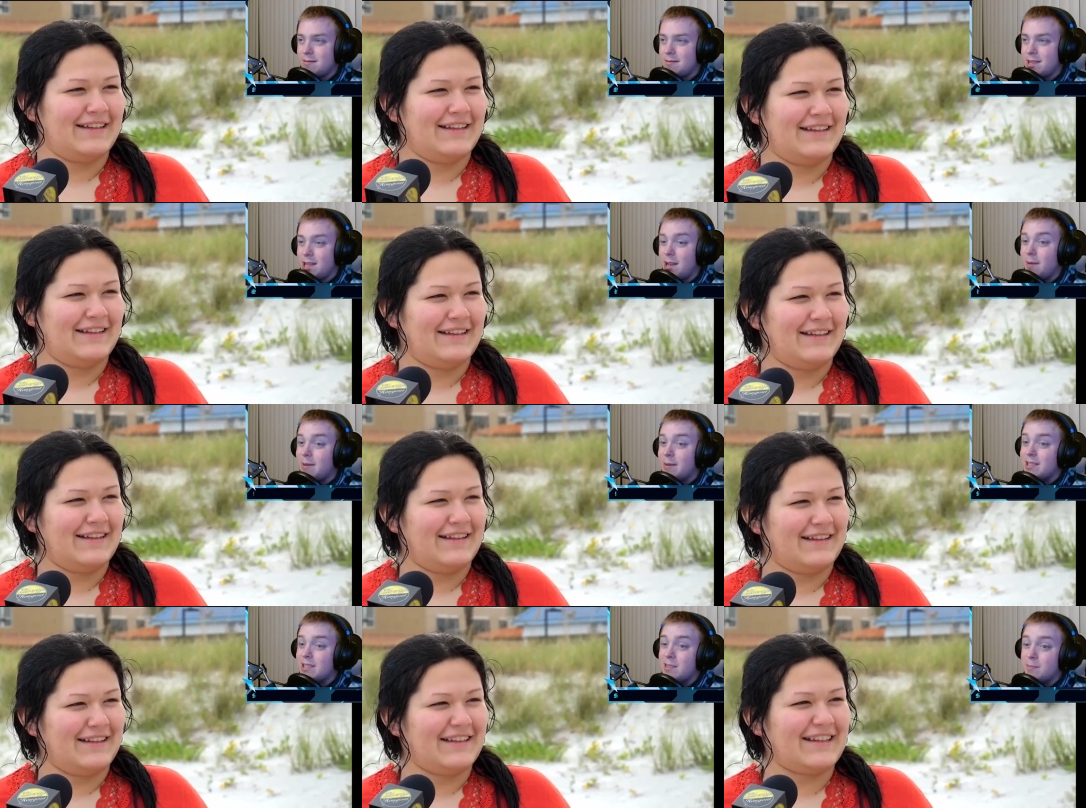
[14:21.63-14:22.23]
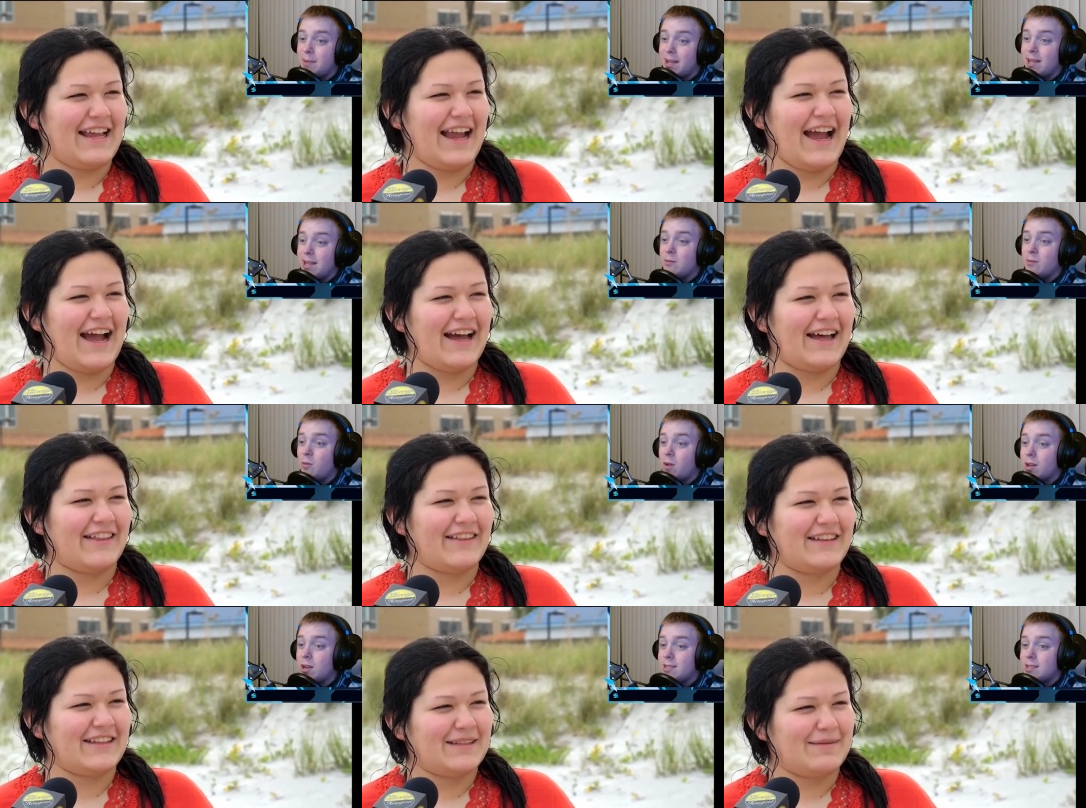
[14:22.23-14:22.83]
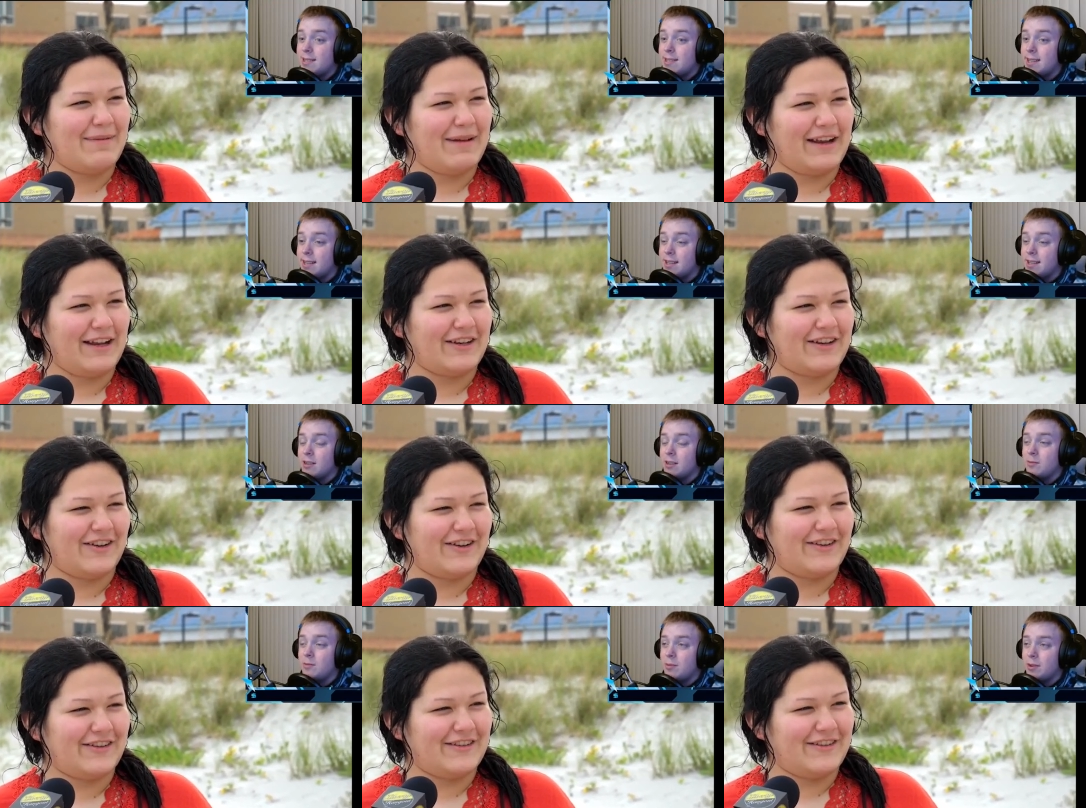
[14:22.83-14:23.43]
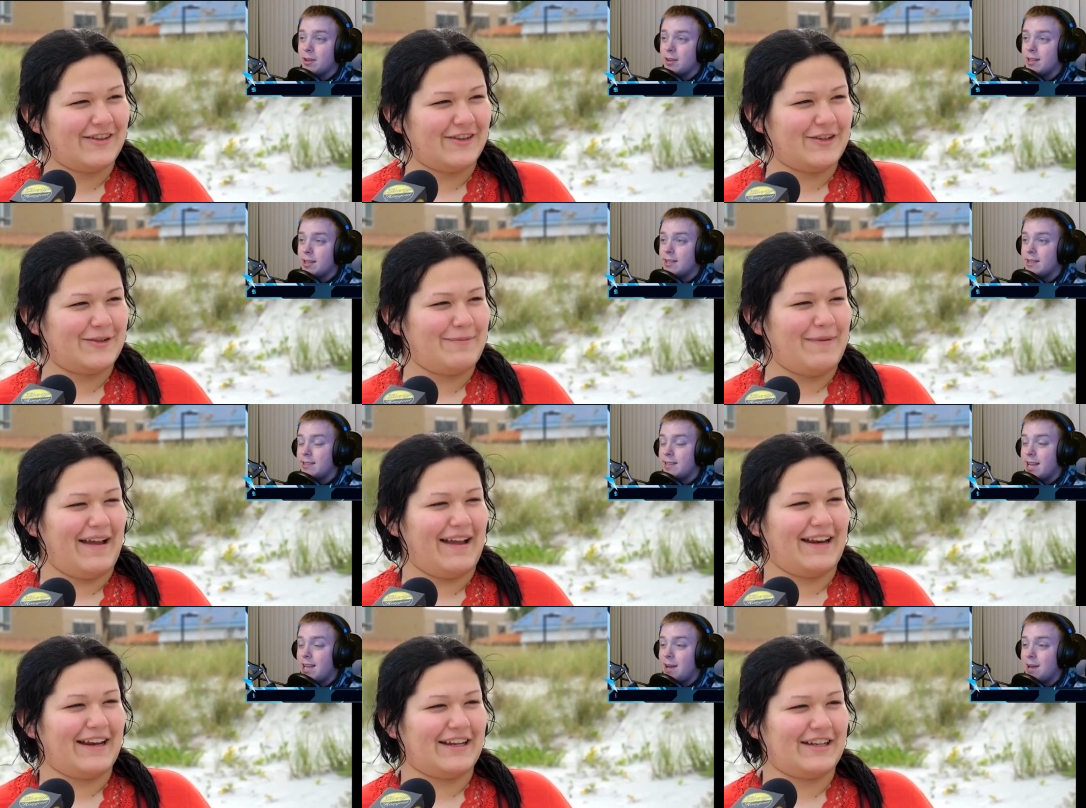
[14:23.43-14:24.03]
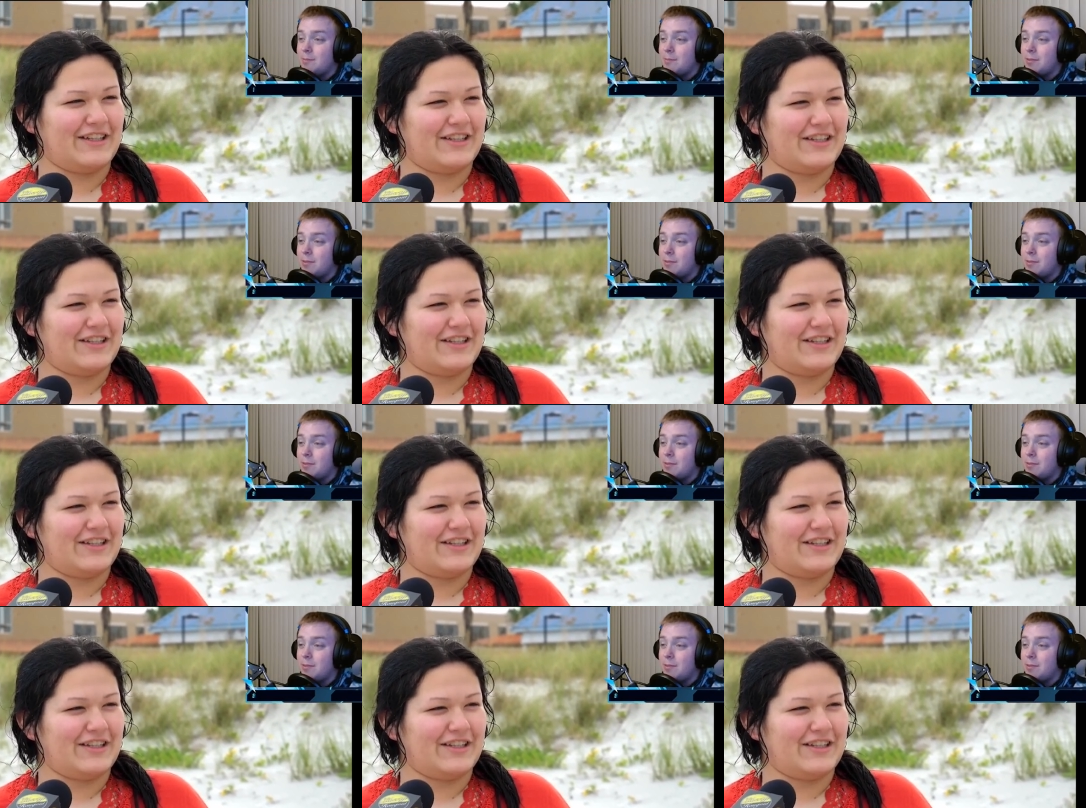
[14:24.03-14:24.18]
Speaker 1: I mean, Spain yeah, was here, Spanish. but not